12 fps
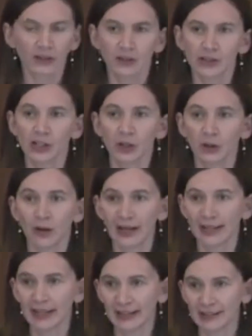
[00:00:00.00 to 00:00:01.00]
So I
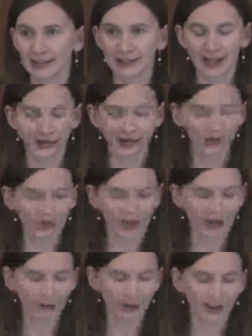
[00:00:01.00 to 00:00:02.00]
can't tell you that
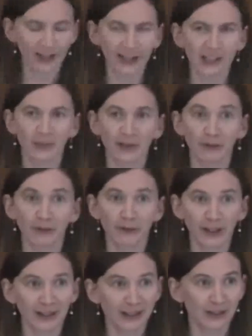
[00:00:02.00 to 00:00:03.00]
everything has been
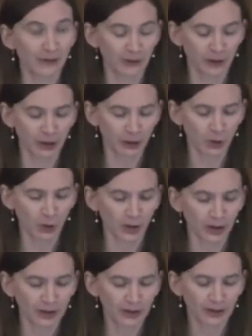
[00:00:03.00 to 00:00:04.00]
fixed for
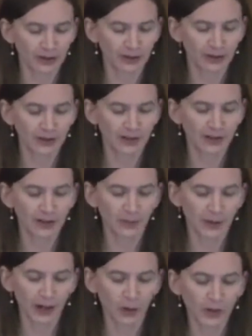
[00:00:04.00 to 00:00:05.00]
Nicole,
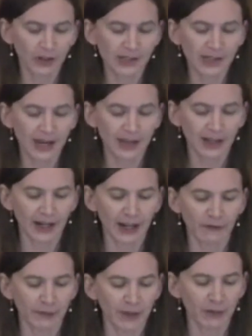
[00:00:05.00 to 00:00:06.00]
but I will say that I
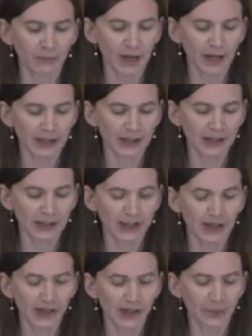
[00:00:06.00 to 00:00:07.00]
have been amazed
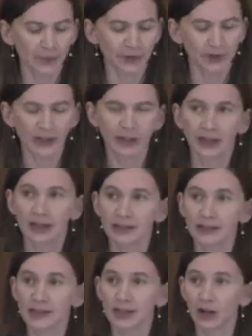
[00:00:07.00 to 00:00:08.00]
and humbled
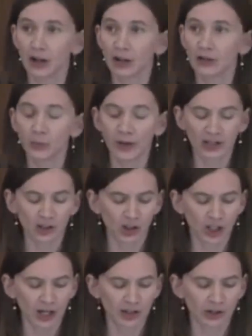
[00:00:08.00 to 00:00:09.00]
to see all the ways
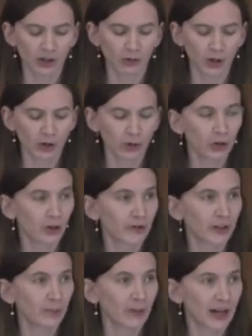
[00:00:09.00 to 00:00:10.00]
she has grown
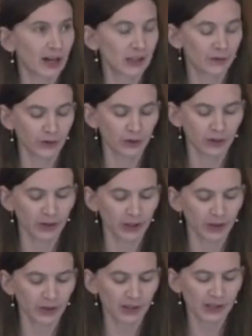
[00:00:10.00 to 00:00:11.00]
over the past few
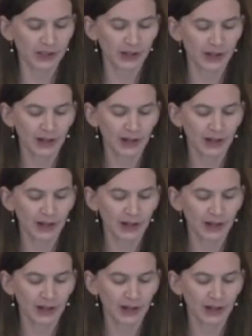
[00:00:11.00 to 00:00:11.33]
years